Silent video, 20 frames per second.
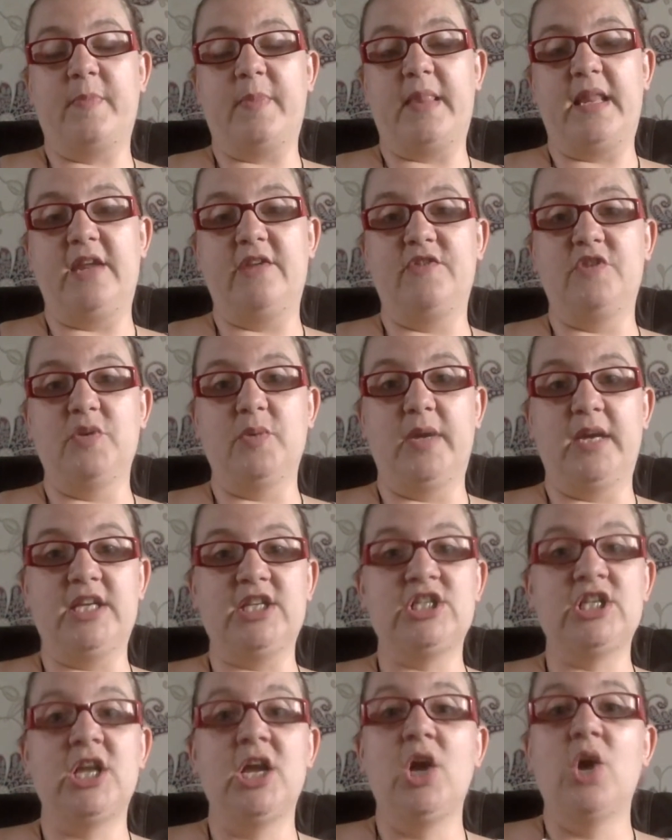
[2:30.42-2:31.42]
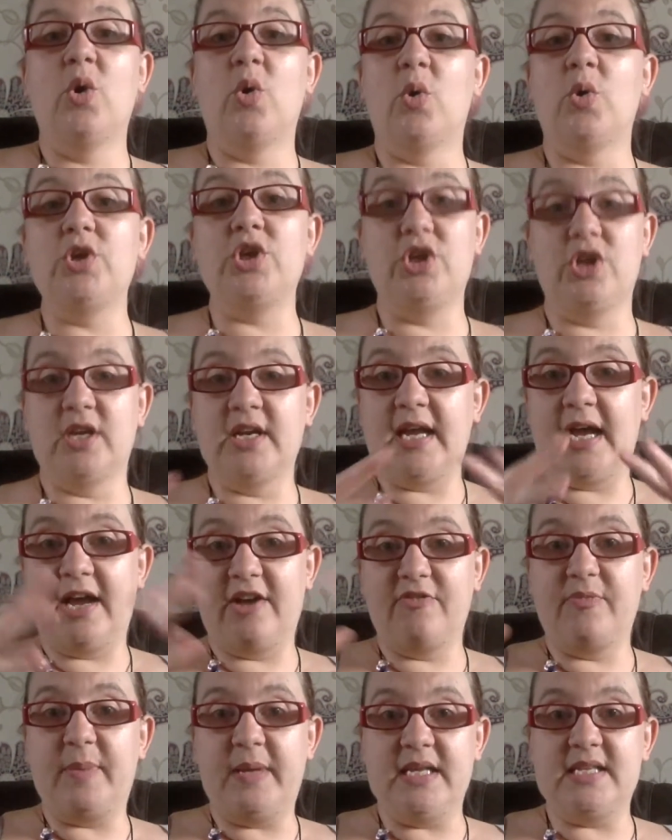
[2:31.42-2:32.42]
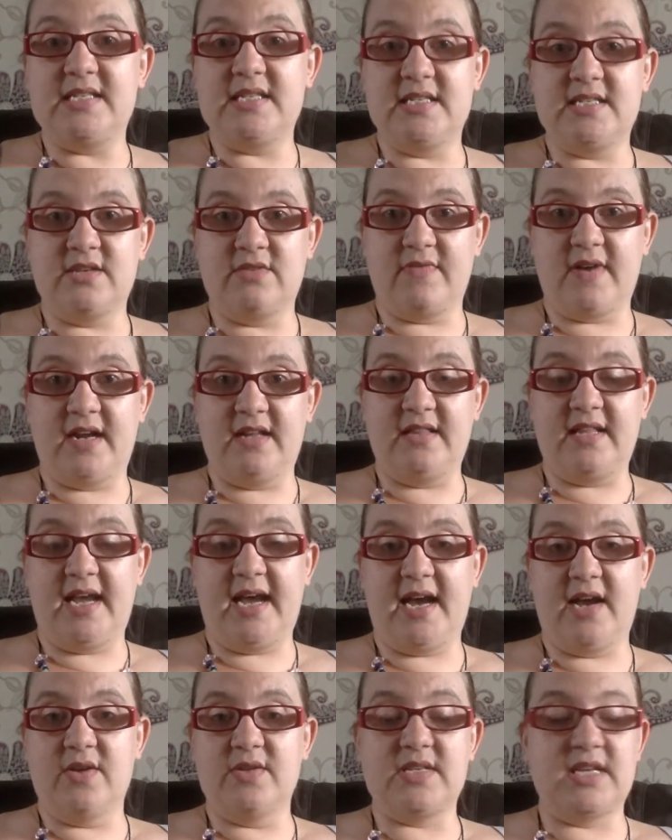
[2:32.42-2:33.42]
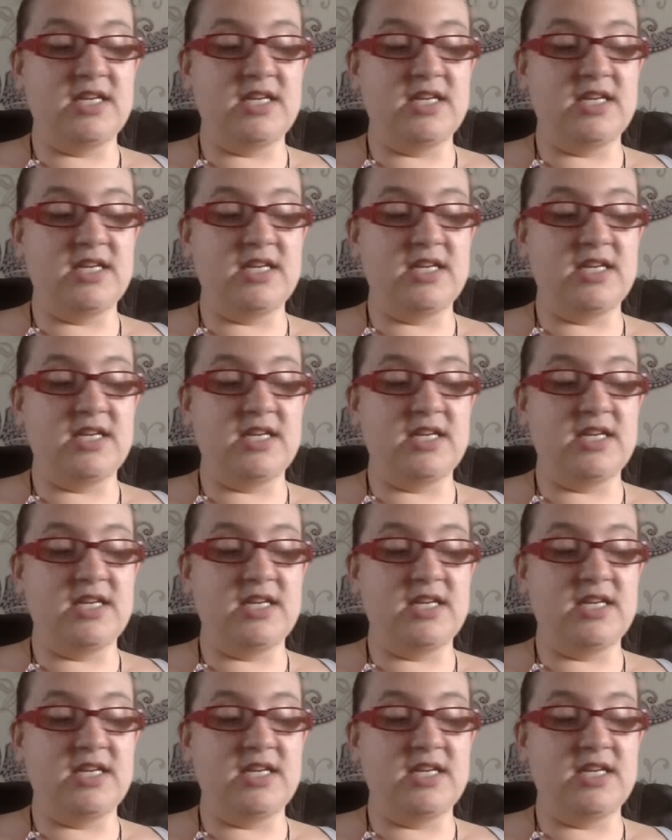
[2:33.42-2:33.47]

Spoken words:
if you wish, or you can have pieces around the house.